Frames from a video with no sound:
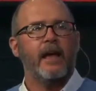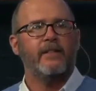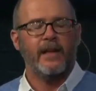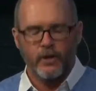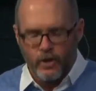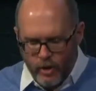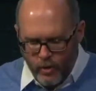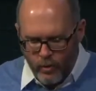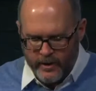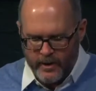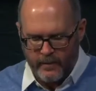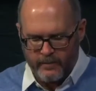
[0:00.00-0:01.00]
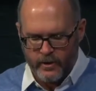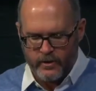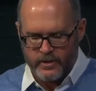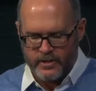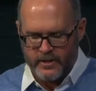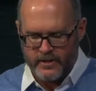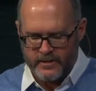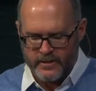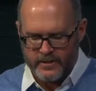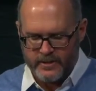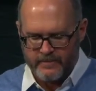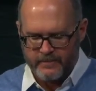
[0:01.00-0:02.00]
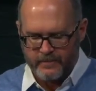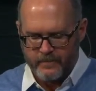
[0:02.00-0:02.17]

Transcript: and that you would come to your senses.